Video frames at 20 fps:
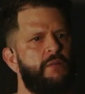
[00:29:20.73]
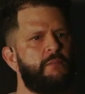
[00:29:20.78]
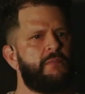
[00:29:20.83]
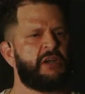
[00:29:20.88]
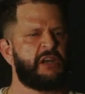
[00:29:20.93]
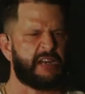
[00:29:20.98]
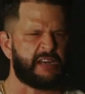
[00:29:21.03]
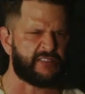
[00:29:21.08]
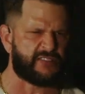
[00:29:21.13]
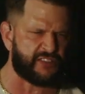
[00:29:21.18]

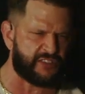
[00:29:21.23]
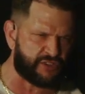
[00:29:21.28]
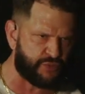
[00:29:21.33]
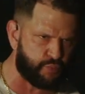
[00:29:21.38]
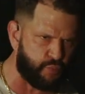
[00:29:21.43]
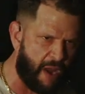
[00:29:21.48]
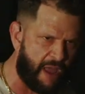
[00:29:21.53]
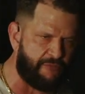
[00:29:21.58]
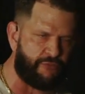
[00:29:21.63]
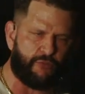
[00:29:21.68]
but it is this
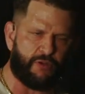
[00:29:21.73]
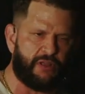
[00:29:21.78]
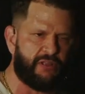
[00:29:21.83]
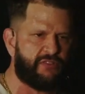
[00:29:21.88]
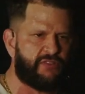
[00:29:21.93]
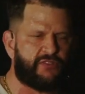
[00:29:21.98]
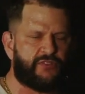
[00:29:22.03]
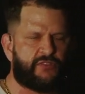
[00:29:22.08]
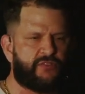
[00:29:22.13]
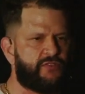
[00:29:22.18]

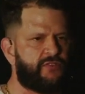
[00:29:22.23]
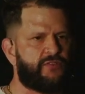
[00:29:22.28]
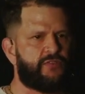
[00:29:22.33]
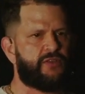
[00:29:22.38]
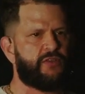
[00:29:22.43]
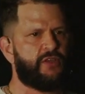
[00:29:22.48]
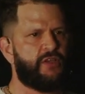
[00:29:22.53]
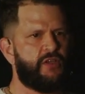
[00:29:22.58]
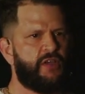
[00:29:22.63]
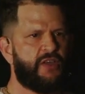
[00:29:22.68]
reverence,
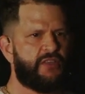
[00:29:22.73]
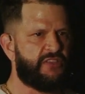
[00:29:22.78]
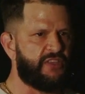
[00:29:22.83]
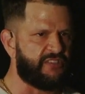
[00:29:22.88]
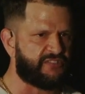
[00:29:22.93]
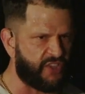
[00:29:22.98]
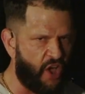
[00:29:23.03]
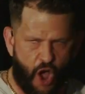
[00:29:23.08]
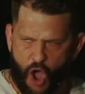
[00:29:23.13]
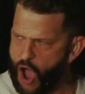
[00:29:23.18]

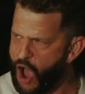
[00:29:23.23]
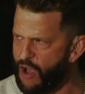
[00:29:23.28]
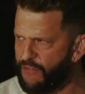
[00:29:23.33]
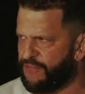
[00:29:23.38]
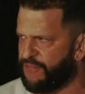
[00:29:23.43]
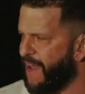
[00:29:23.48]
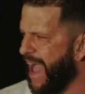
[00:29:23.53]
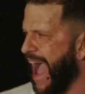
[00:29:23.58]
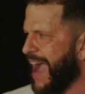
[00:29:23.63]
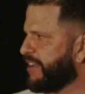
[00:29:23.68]
this awe
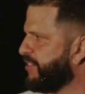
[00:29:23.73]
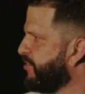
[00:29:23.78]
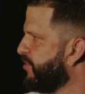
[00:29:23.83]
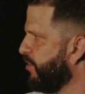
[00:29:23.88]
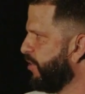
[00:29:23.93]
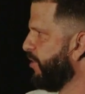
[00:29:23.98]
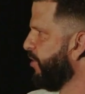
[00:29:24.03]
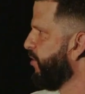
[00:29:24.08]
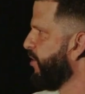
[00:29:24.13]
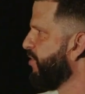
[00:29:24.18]

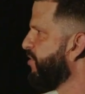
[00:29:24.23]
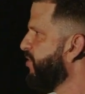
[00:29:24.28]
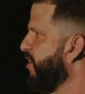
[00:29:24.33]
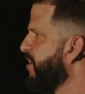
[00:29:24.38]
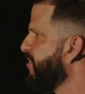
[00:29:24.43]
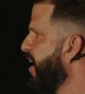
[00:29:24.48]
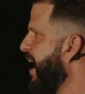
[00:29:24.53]
factor that says,